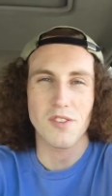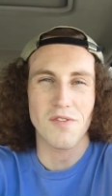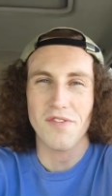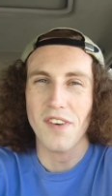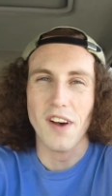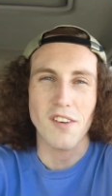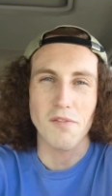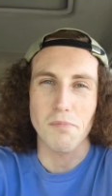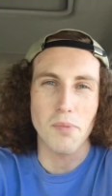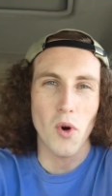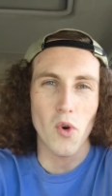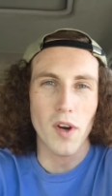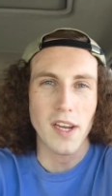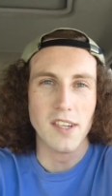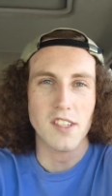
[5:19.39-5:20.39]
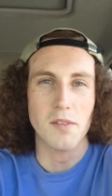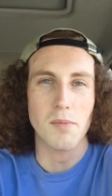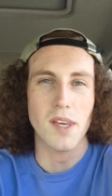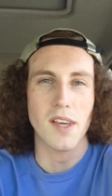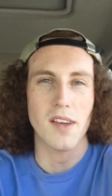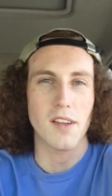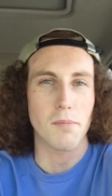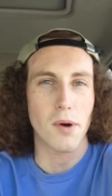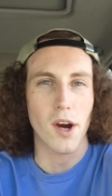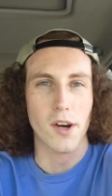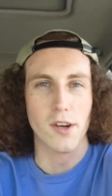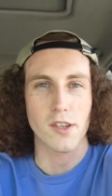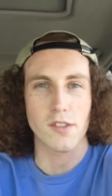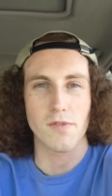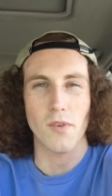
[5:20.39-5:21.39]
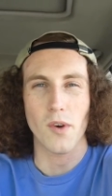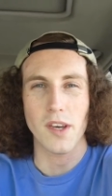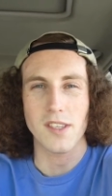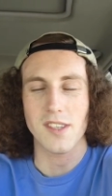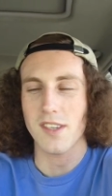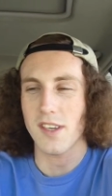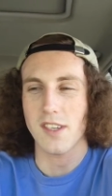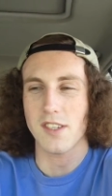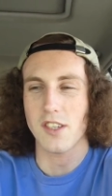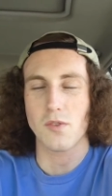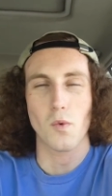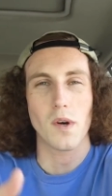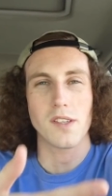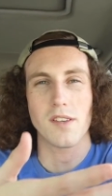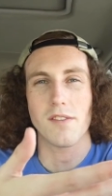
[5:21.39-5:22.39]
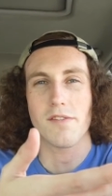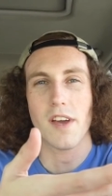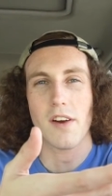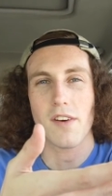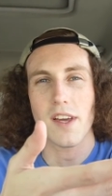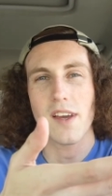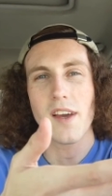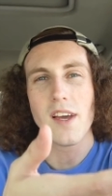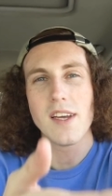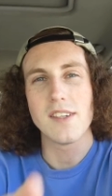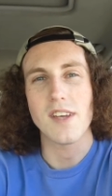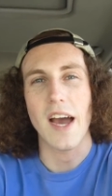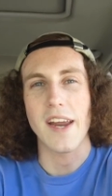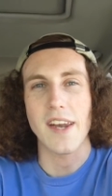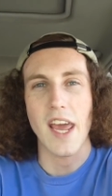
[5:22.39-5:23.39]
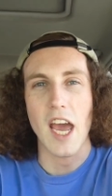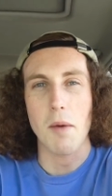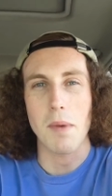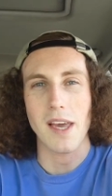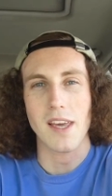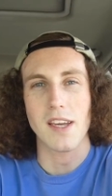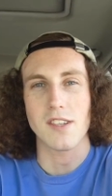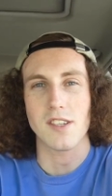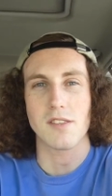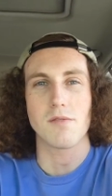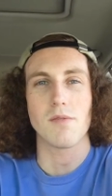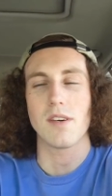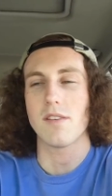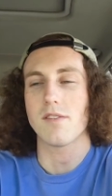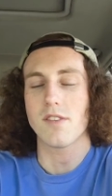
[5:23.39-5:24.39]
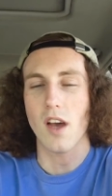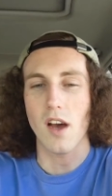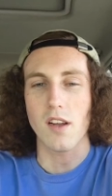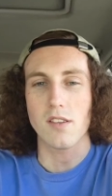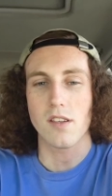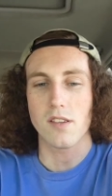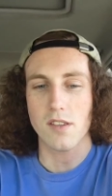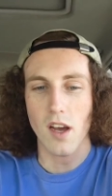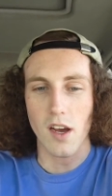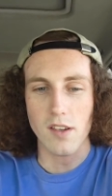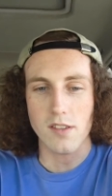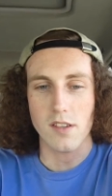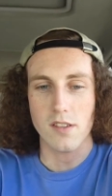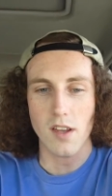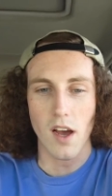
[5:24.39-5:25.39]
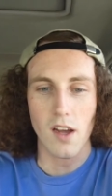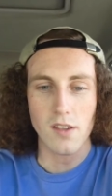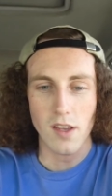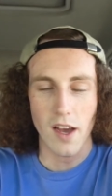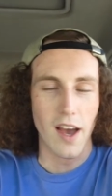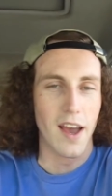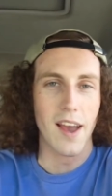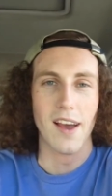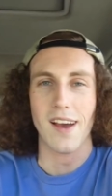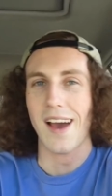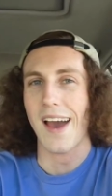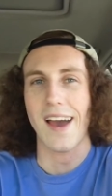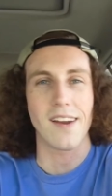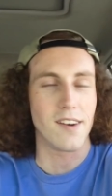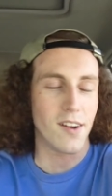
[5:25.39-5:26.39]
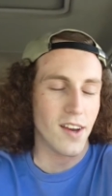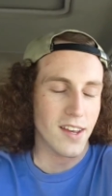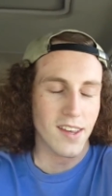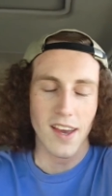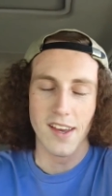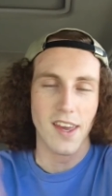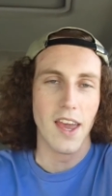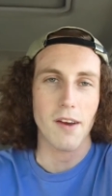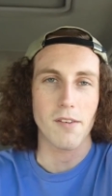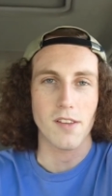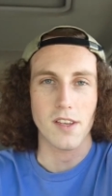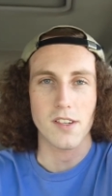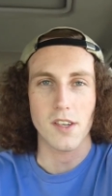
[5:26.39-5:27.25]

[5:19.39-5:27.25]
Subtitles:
felt boring to me in Parker's voice. It just wasn't very dynamic. It just went dun dun dun dun. I don't know, I can't really